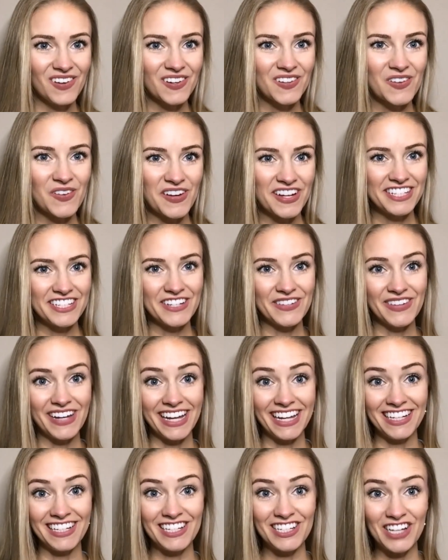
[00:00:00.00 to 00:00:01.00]
we're going to
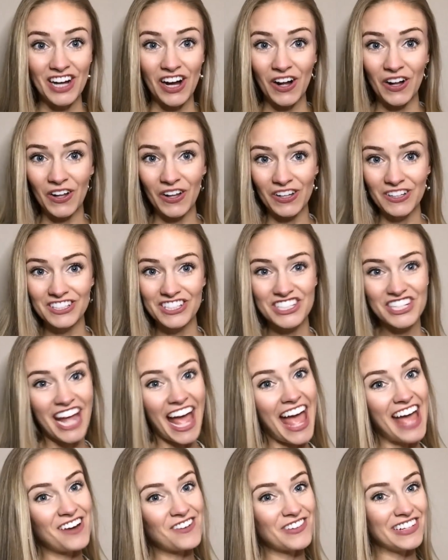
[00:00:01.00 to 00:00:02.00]
indulge
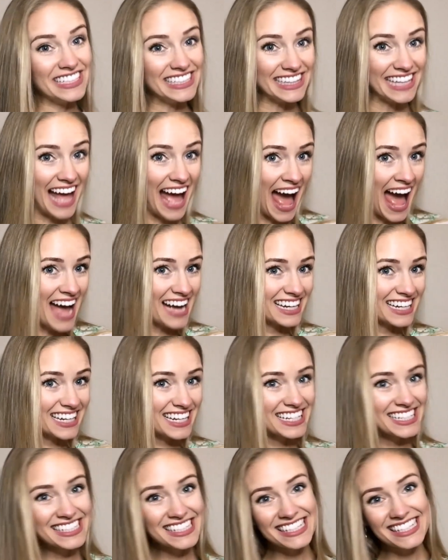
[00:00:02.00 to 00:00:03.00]
and
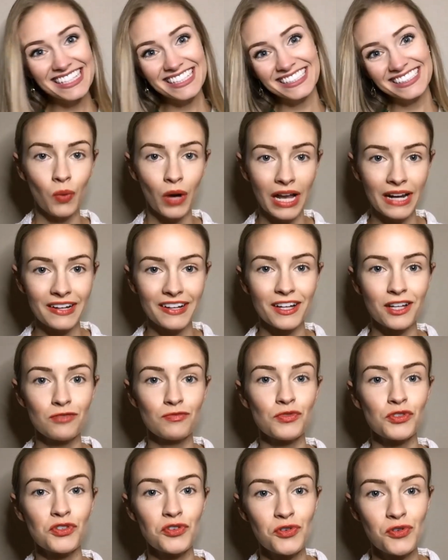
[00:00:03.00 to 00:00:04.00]
relax.
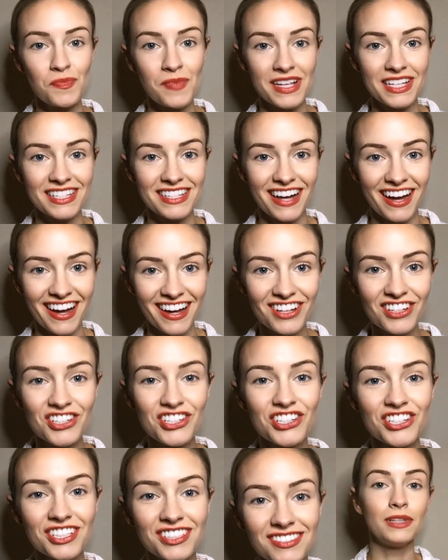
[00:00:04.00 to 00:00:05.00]
Welcome to
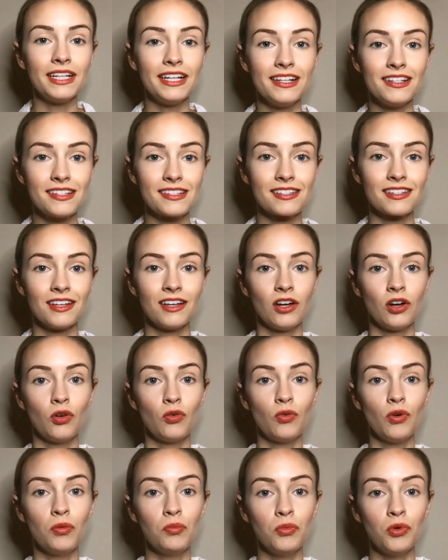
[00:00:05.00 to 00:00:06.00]
massage. Please
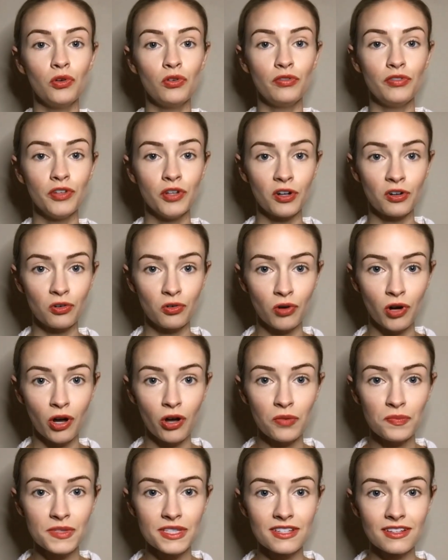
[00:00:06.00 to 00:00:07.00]
remove your
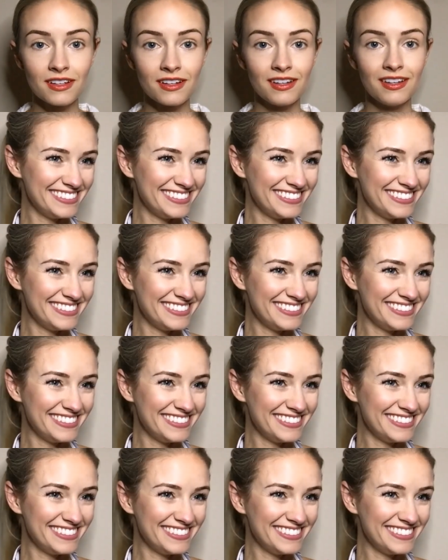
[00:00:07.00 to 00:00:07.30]
robes.